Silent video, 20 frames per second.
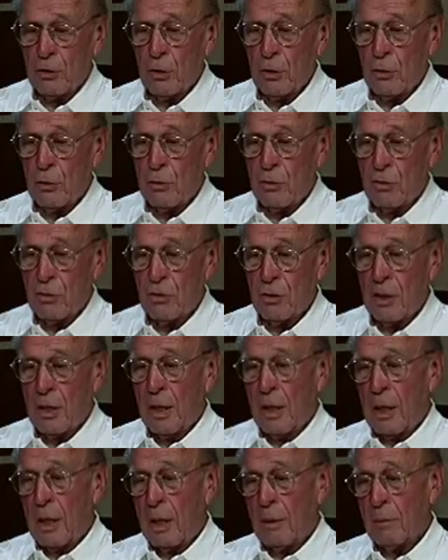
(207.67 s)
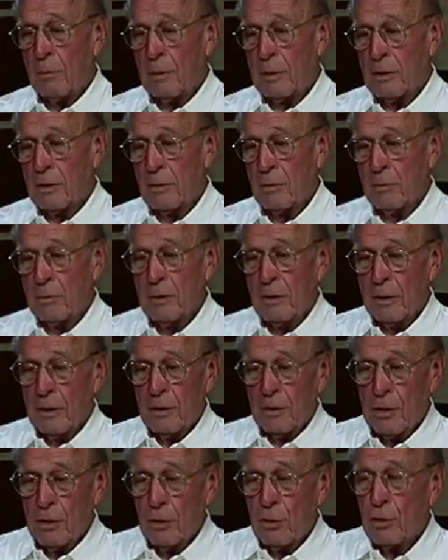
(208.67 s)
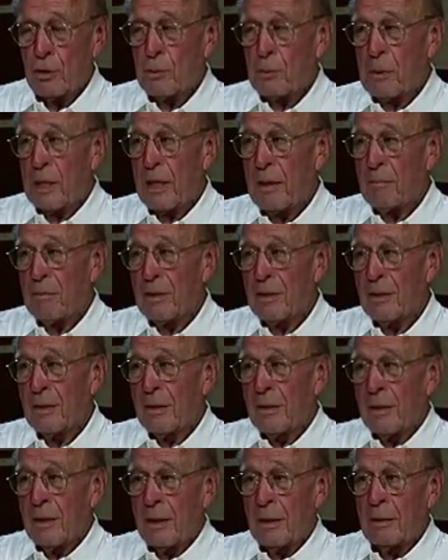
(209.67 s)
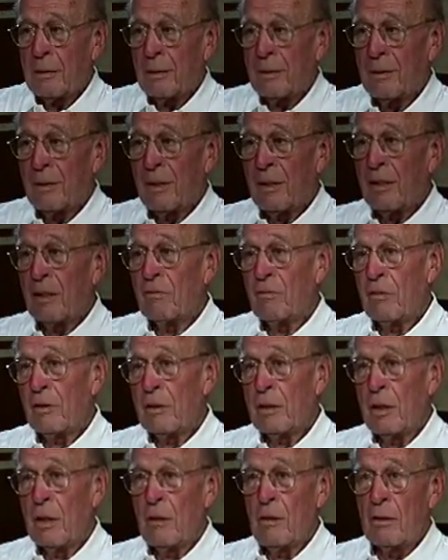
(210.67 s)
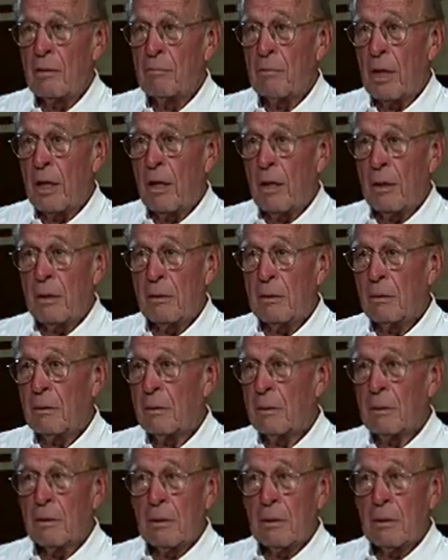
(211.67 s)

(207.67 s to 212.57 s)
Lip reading: News, I went to the newspaper, and lo and behold,